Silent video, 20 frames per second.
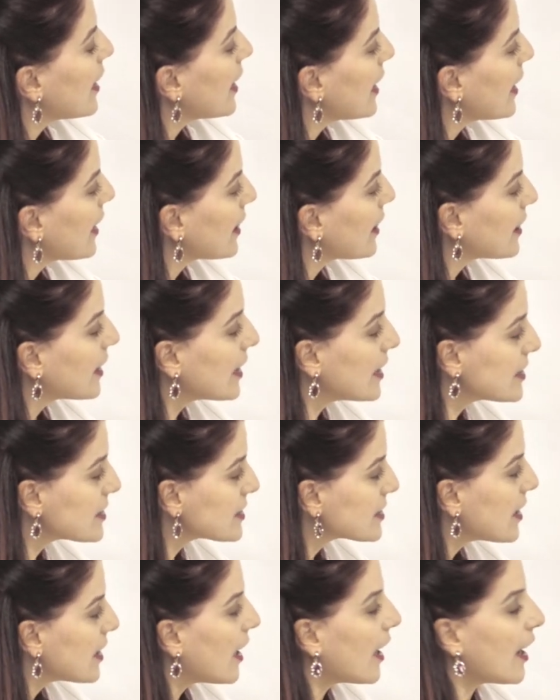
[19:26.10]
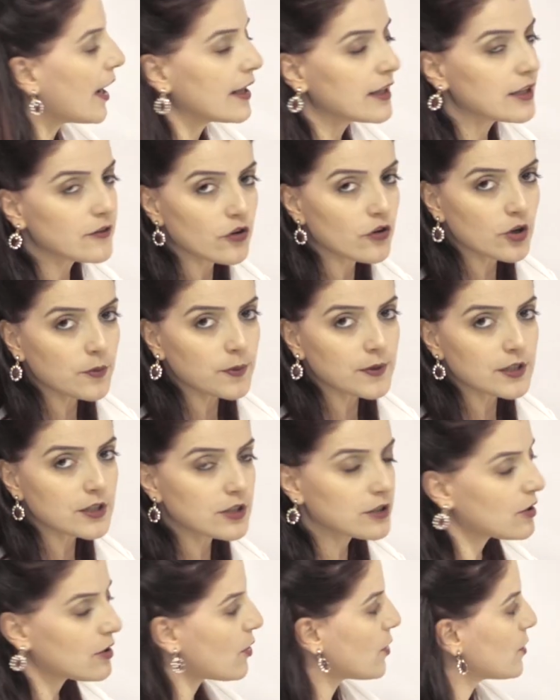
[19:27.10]
in this adverbial
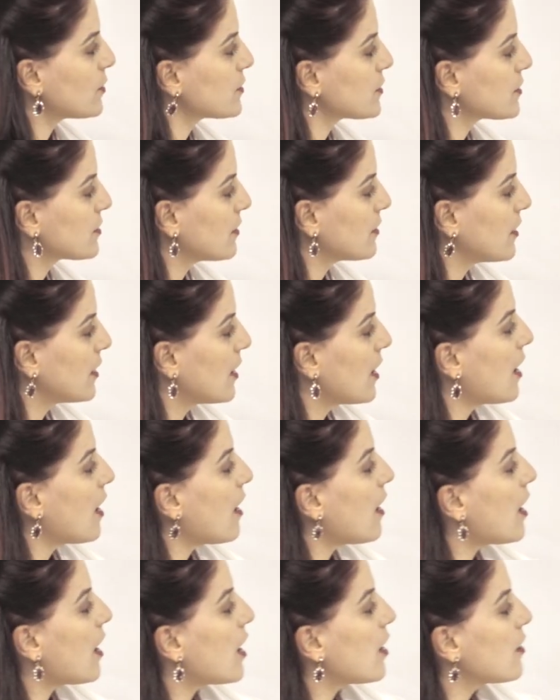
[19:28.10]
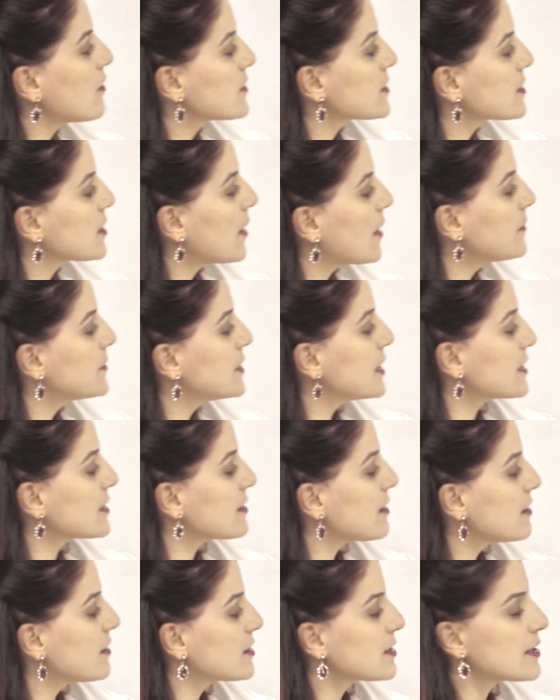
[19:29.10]
clause our subjects
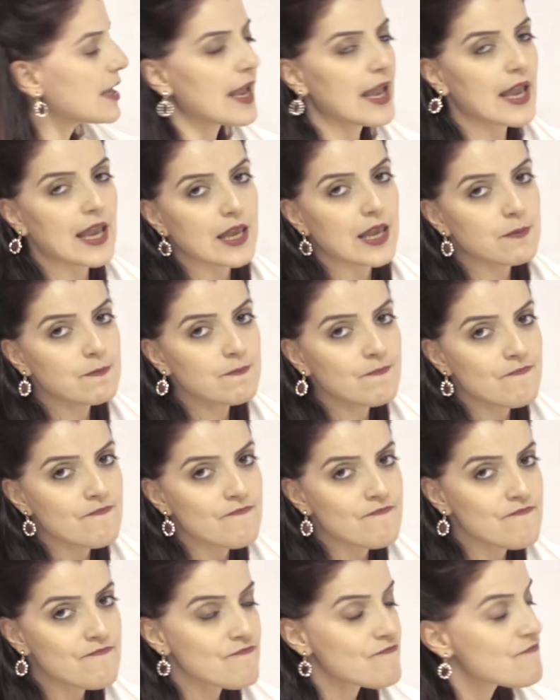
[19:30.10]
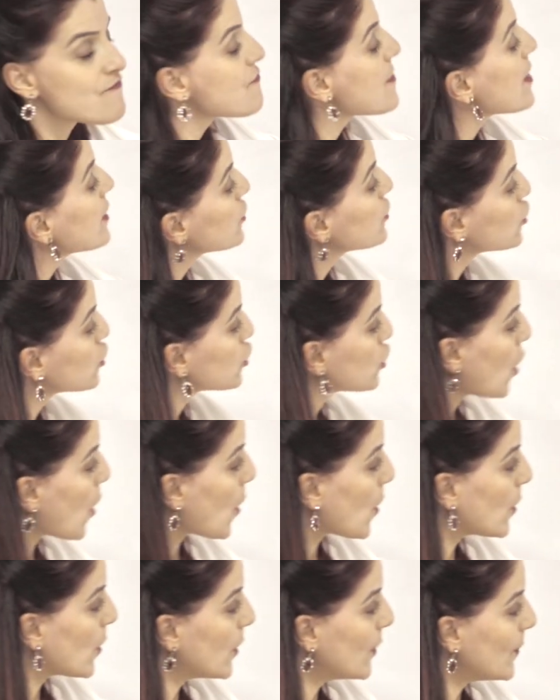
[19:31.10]
are same,
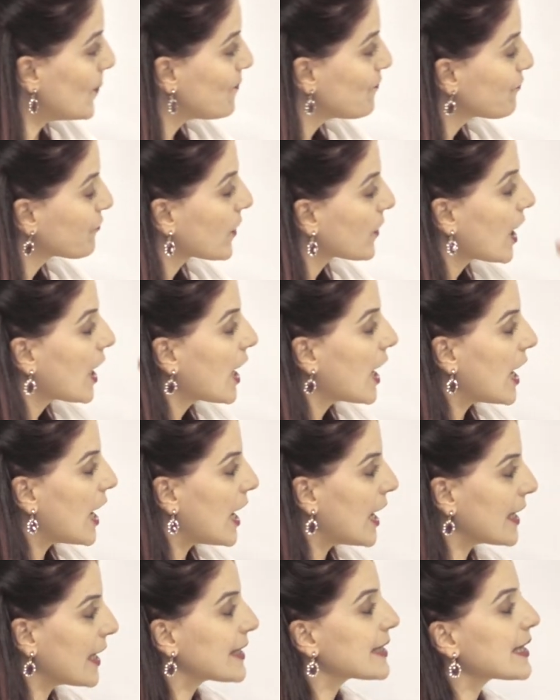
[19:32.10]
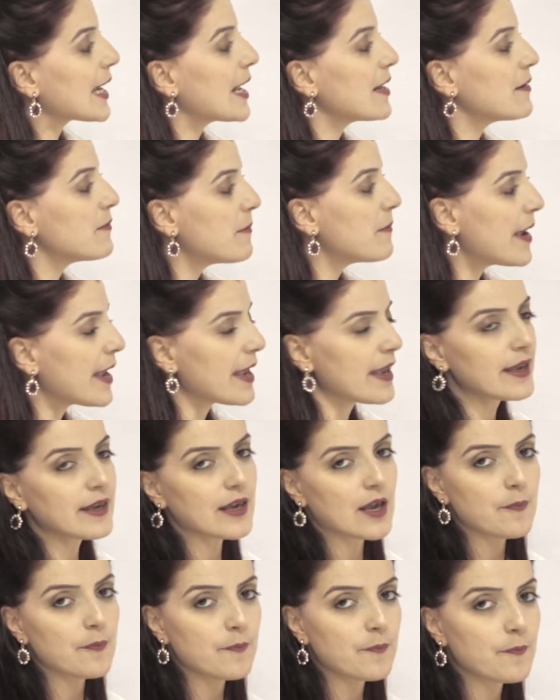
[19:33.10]
so I can
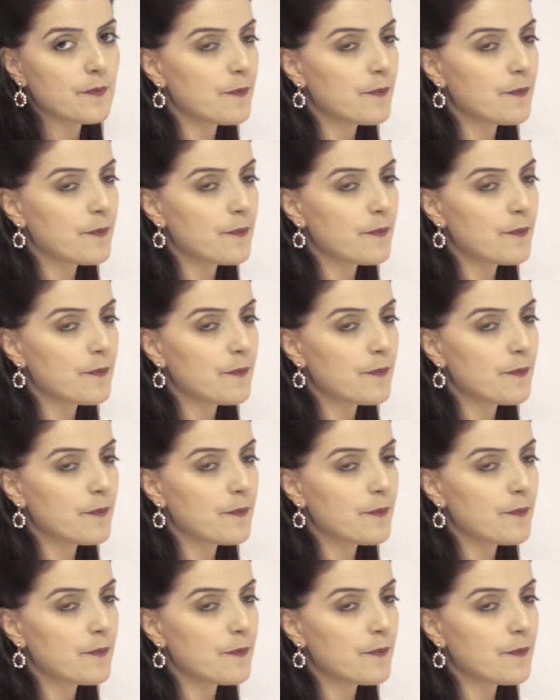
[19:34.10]
make a